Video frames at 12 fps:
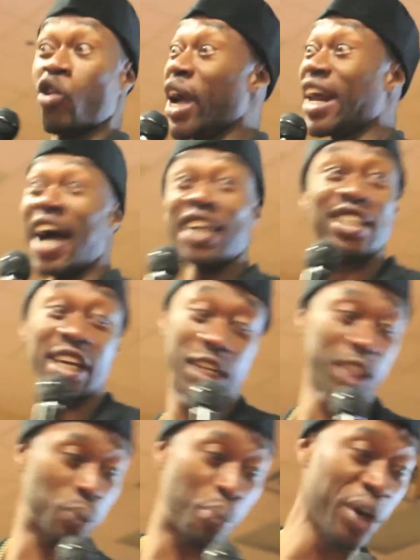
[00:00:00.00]
Great idea.
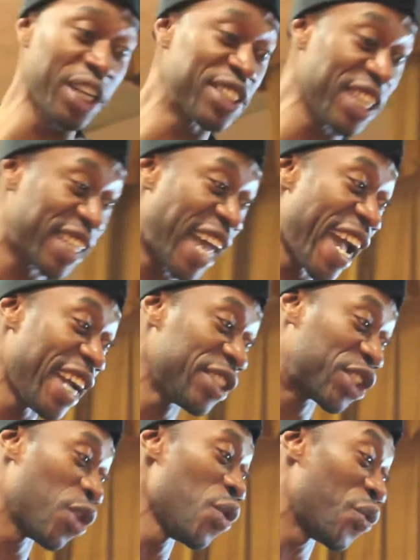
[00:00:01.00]
Let's put a
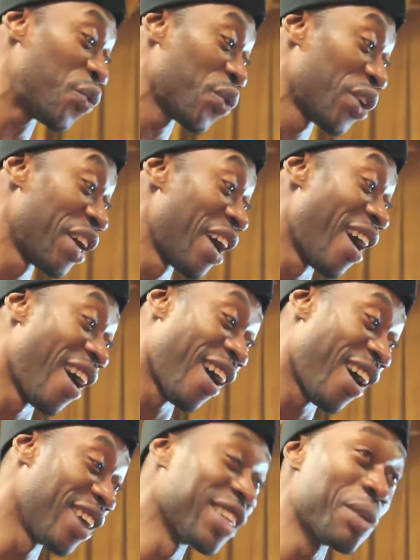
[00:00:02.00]
decayed tooth
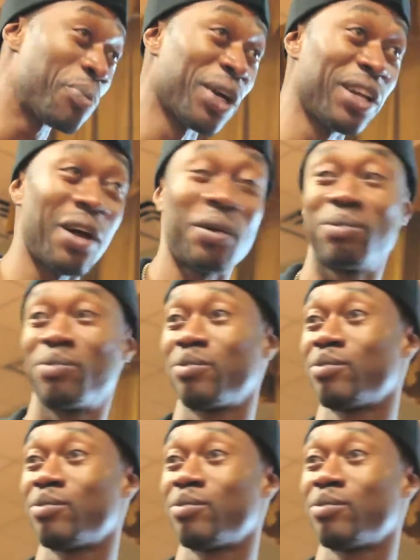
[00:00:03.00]
under the pillow.